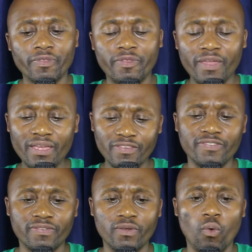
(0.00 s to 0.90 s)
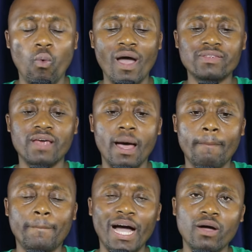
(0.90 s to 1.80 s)
this was
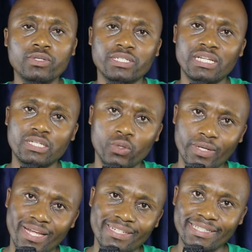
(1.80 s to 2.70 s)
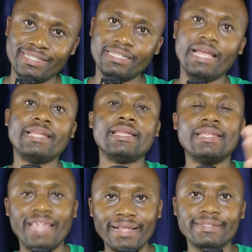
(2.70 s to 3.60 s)
about the donation, and
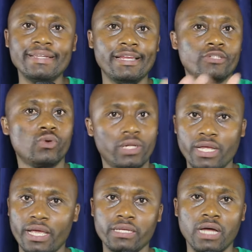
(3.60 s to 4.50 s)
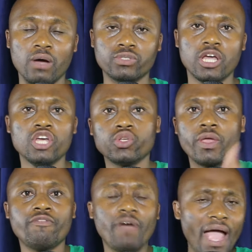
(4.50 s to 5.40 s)
then Ntanzi needed to clear it out. So
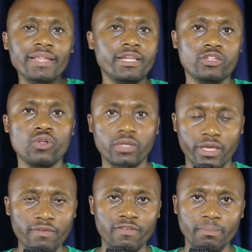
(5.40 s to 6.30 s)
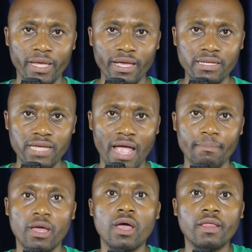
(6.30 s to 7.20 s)
if I did not give him the airtime,
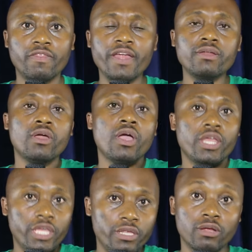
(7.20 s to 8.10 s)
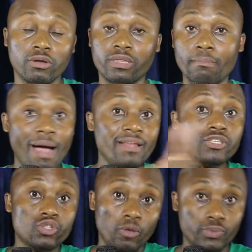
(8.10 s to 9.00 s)
then the money
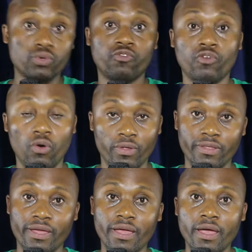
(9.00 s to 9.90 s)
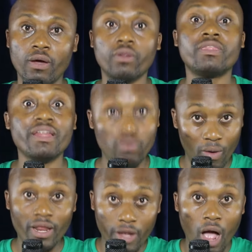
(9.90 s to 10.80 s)
stops to flow there. Then
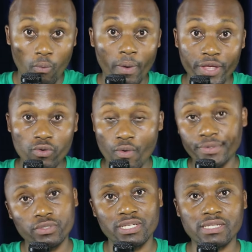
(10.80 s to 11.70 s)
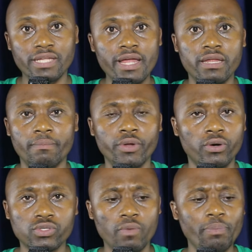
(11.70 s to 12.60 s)
what are you, were you going to sustain him? No.
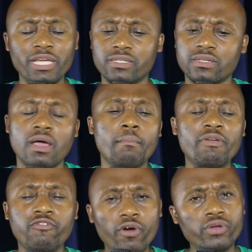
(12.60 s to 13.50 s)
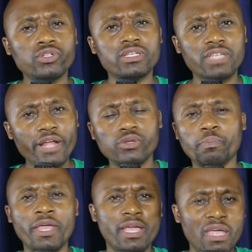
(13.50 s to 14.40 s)
So please, before you decide to
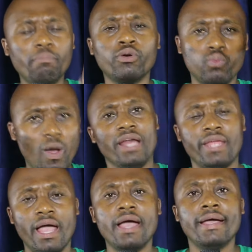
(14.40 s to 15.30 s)
be a keyboard warrior,